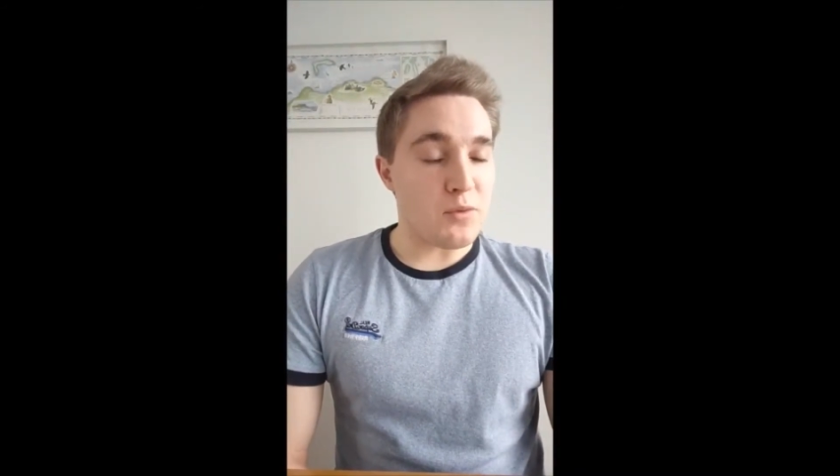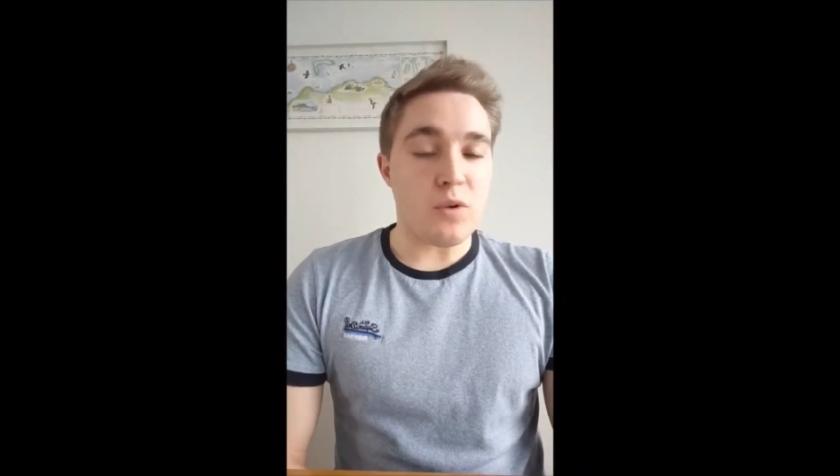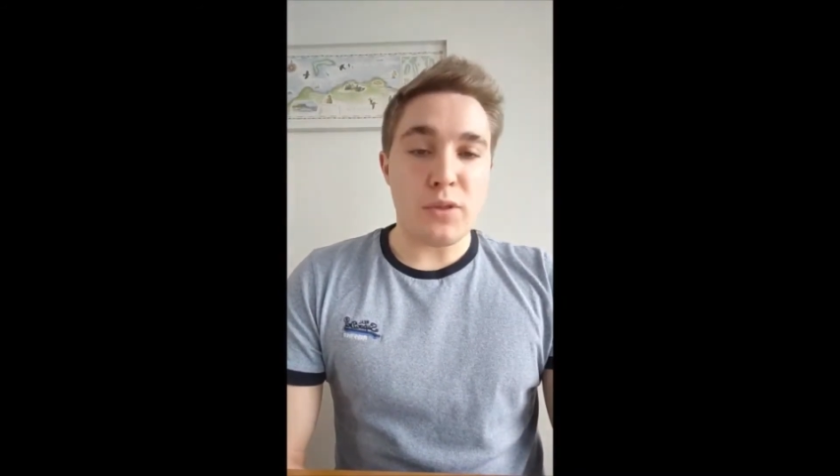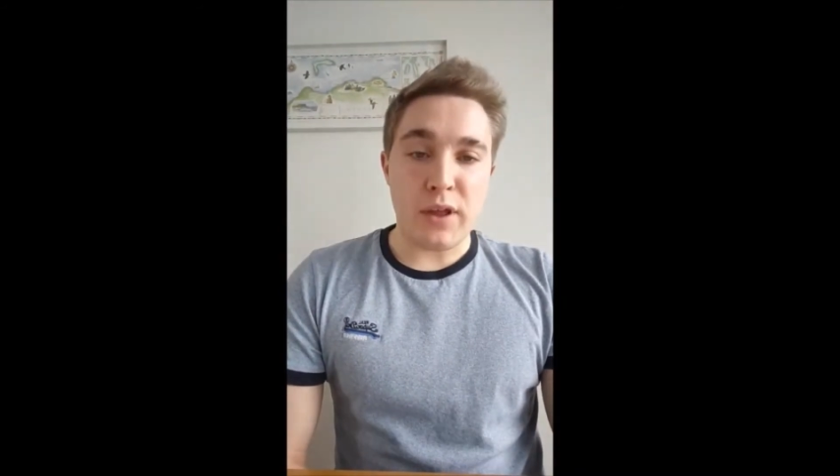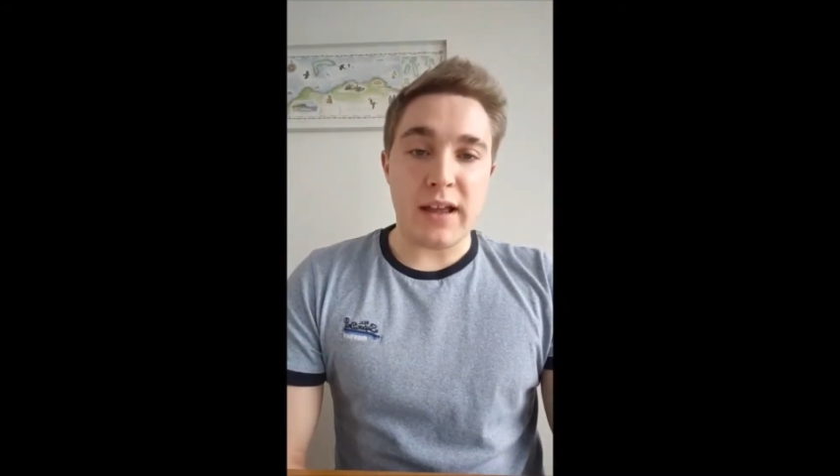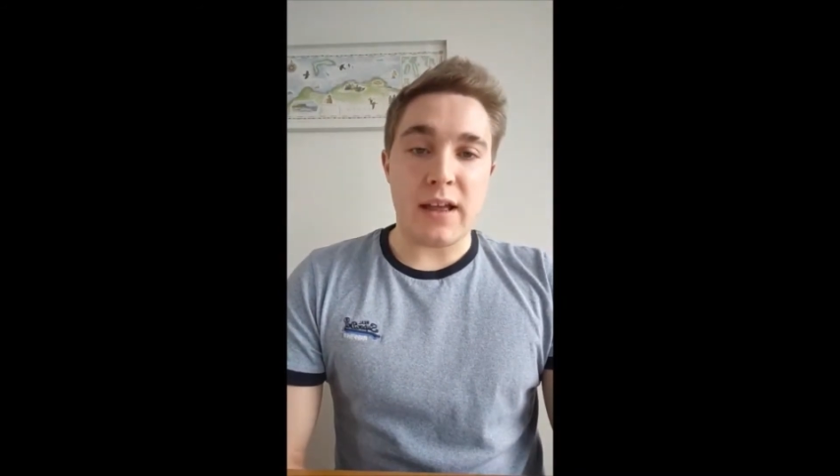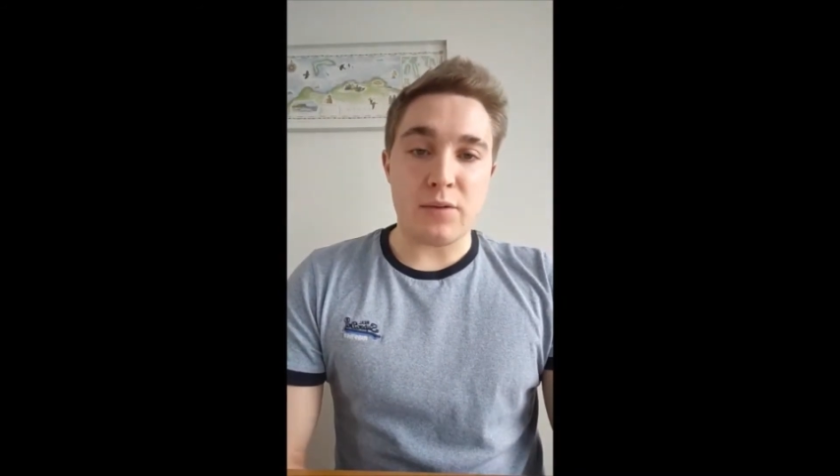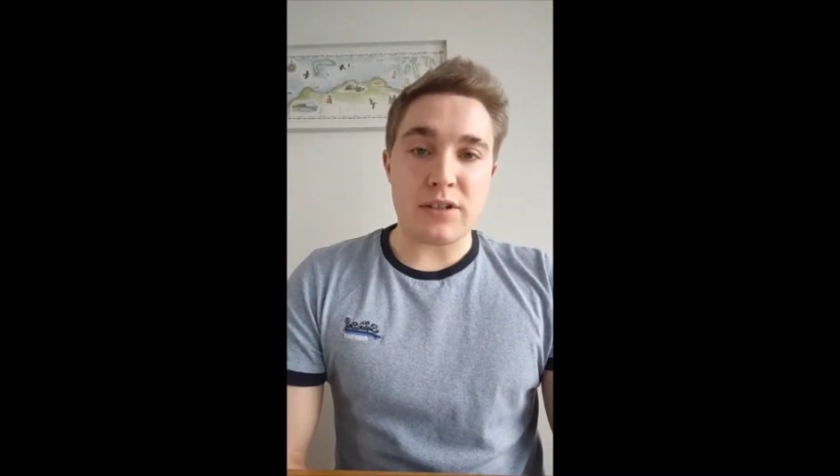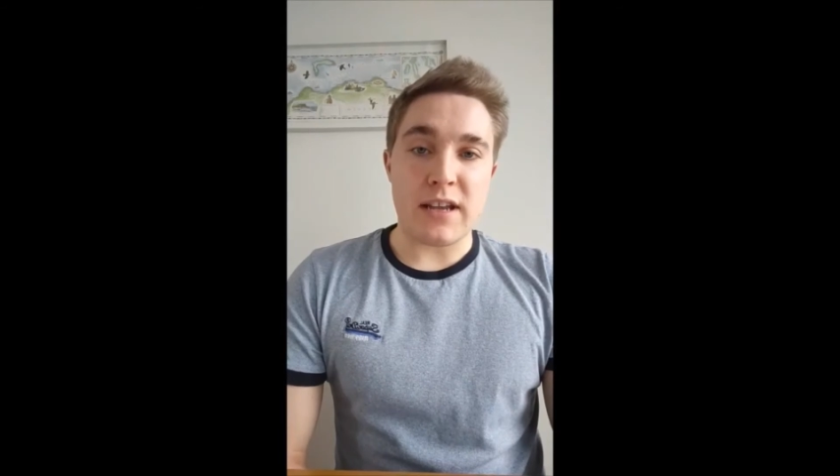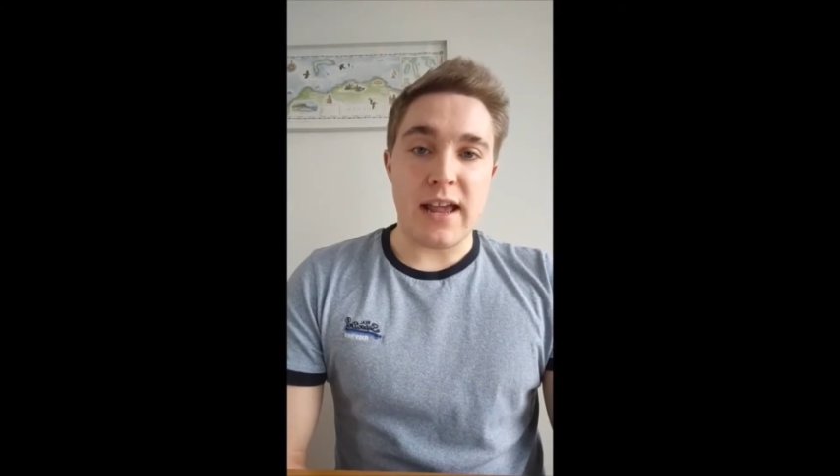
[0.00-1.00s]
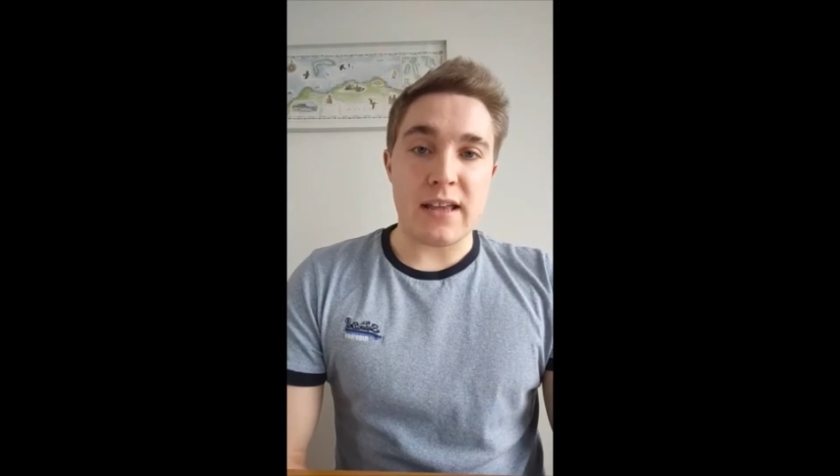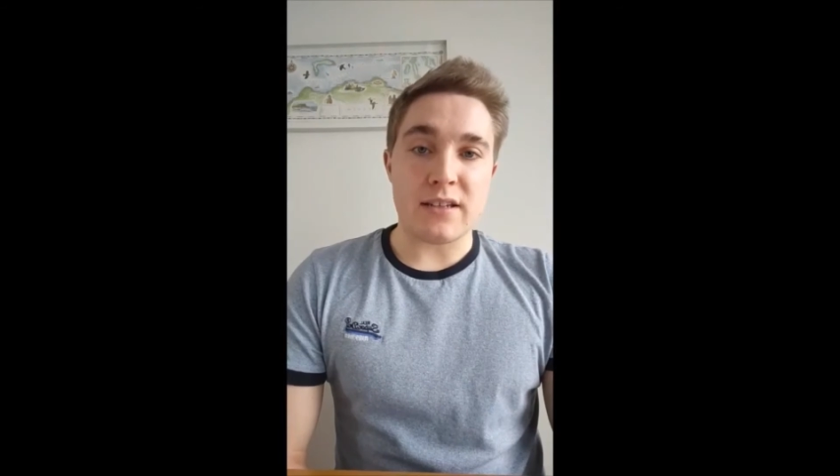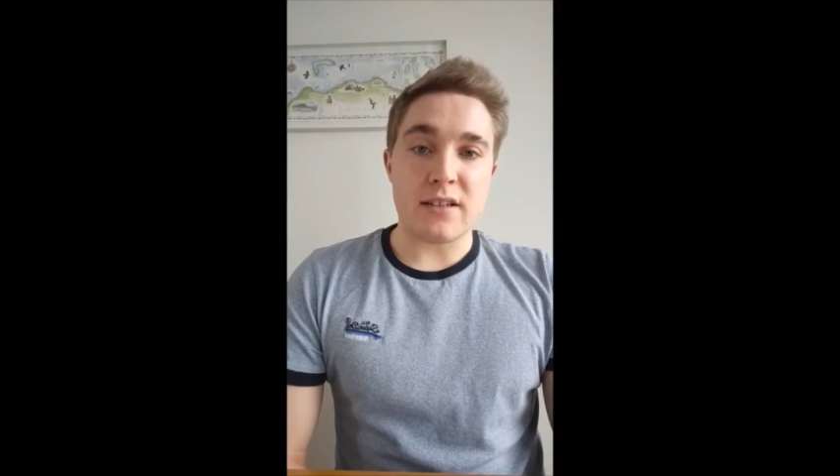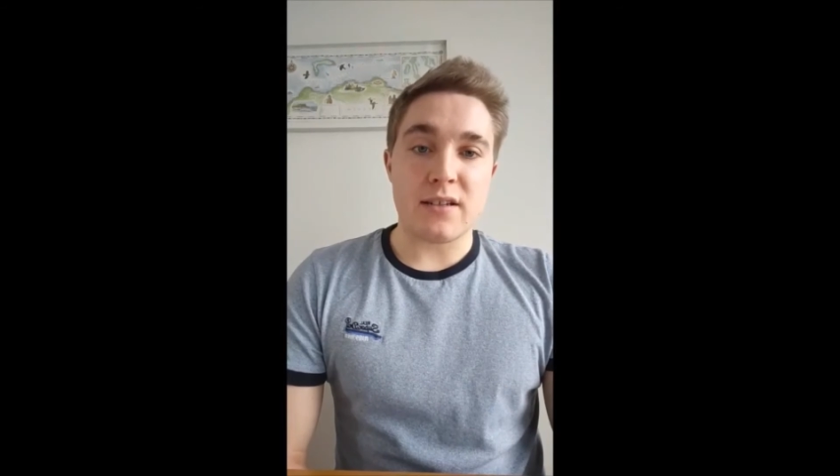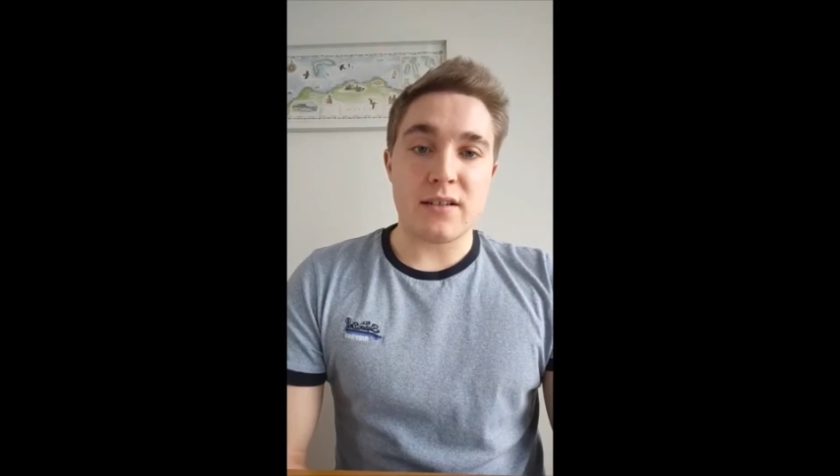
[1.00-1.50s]
the one thing I would say
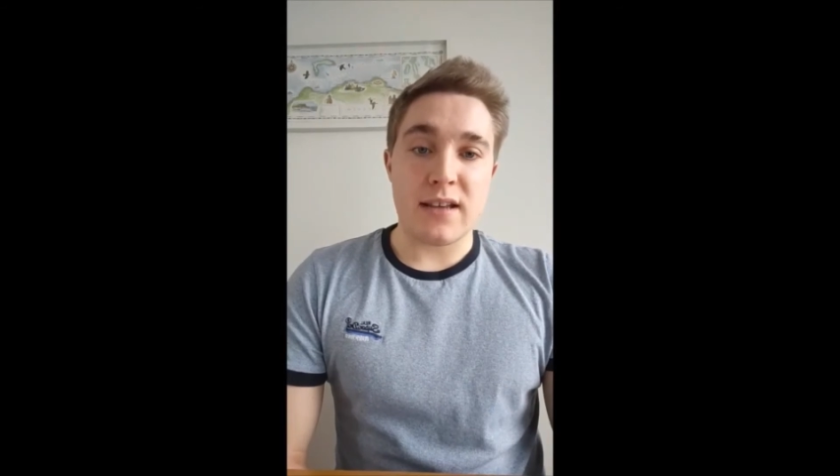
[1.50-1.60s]
is